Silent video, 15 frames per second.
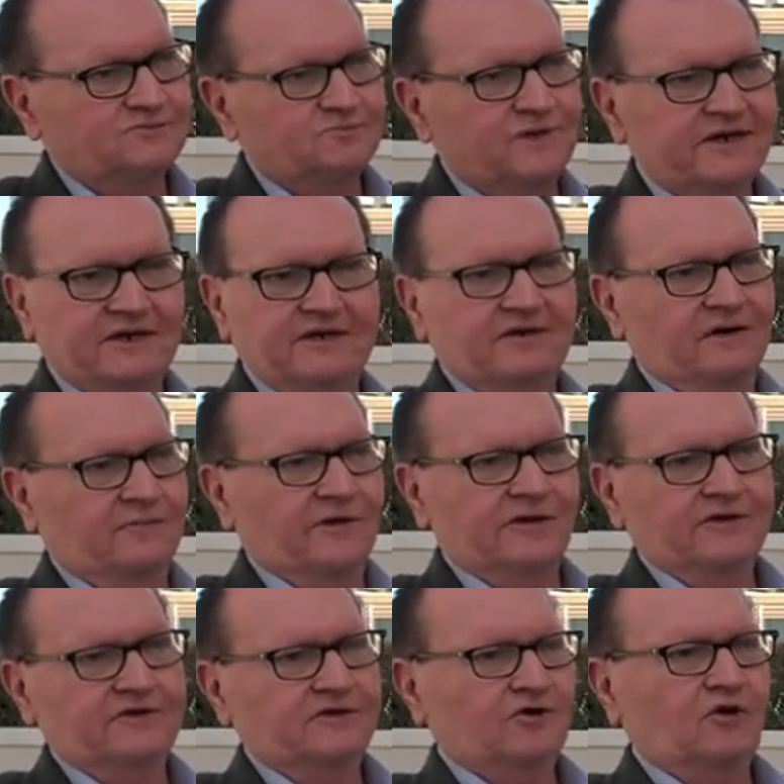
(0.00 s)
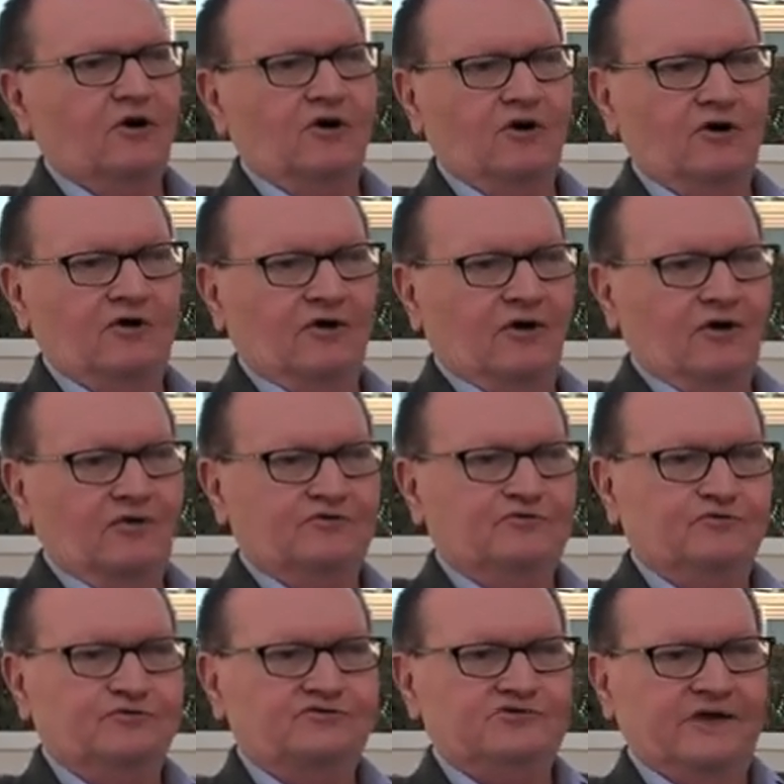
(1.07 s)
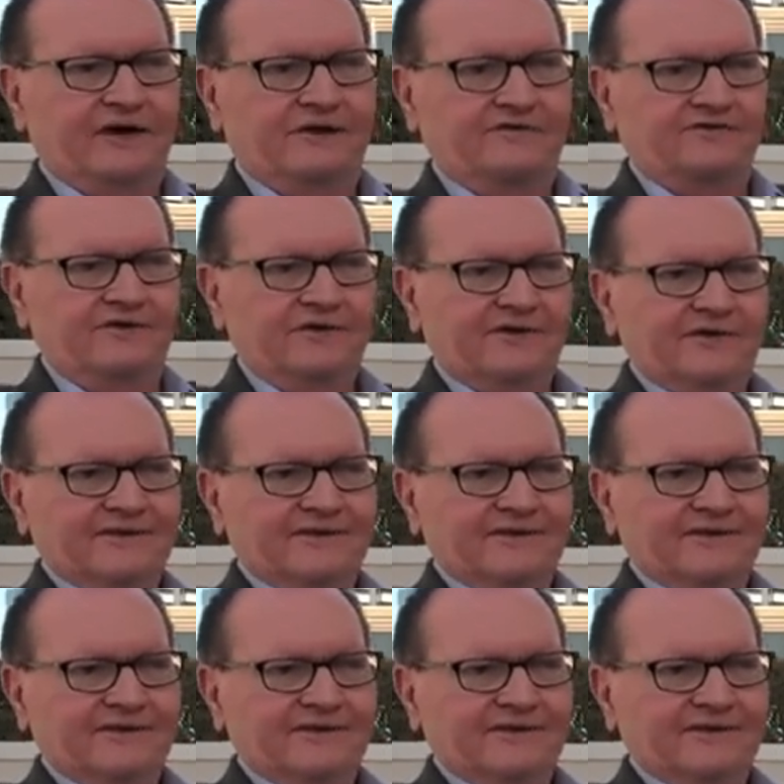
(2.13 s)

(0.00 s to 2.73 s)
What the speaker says: big American car all through the South,